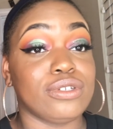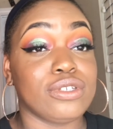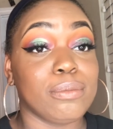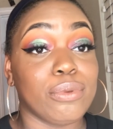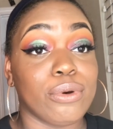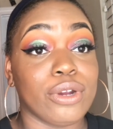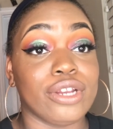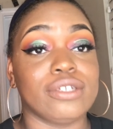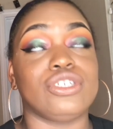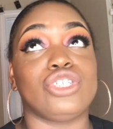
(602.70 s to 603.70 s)

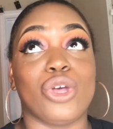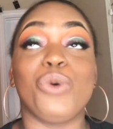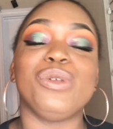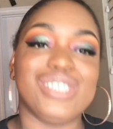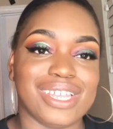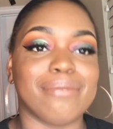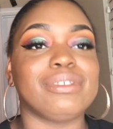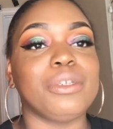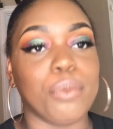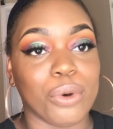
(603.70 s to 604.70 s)
some
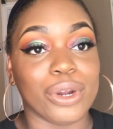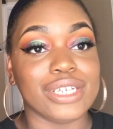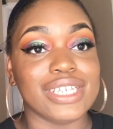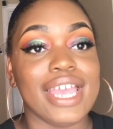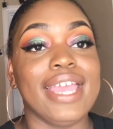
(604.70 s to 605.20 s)
support,